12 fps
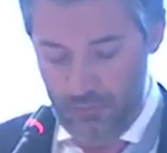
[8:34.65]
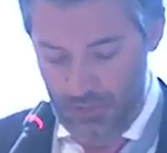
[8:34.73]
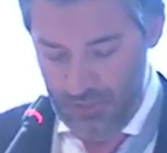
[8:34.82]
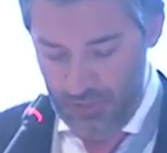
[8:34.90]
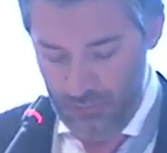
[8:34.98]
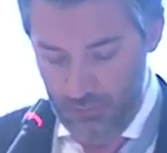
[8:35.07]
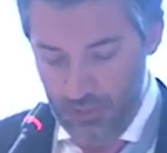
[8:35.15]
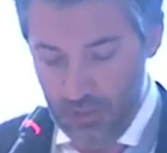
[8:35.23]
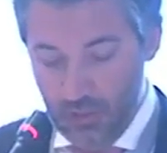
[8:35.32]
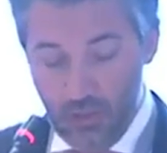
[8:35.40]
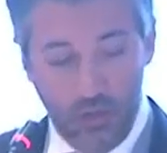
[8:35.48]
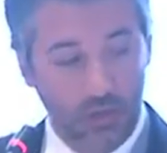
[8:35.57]
very
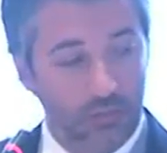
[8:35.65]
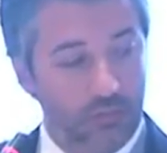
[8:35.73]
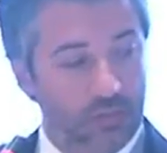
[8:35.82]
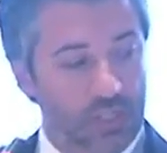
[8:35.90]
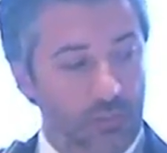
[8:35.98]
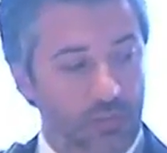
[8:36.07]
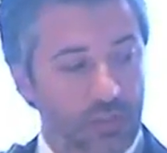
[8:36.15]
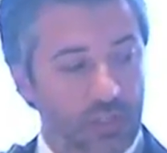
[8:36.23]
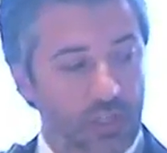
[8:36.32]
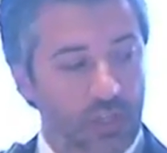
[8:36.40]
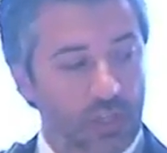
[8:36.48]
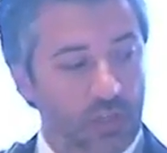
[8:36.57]
simply, on some of the
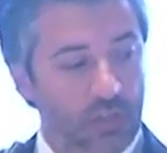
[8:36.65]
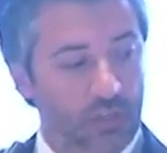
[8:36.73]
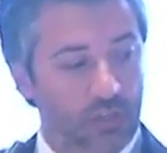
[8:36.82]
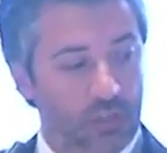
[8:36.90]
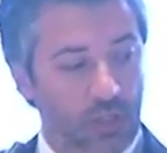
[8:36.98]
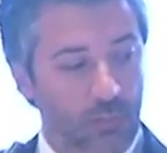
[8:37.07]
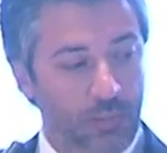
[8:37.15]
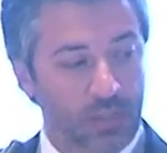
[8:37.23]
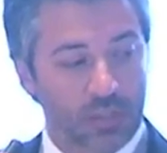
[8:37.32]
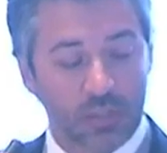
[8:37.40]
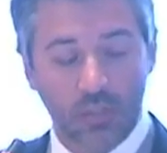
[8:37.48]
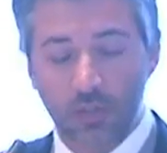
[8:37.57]
key
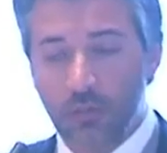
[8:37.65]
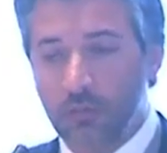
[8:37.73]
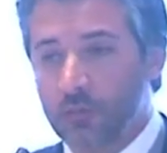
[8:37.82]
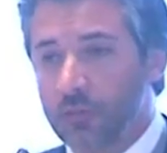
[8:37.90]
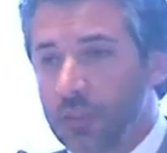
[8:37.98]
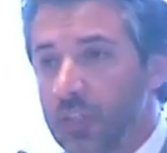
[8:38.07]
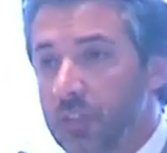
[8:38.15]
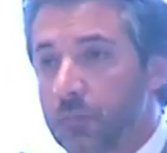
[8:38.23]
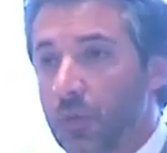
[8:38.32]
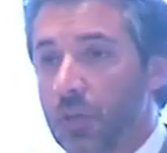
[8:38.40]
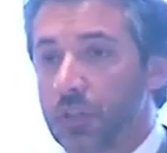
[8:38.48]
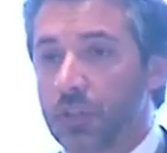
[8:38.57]
topics of these
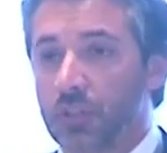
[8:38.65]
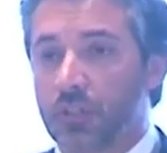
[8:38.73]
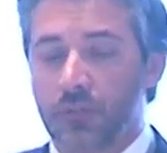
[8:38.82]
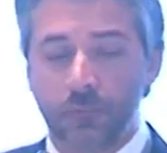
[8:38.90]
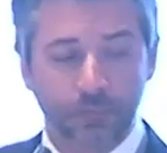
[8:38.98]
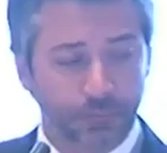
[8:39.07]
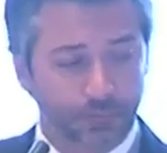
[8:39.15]
projects.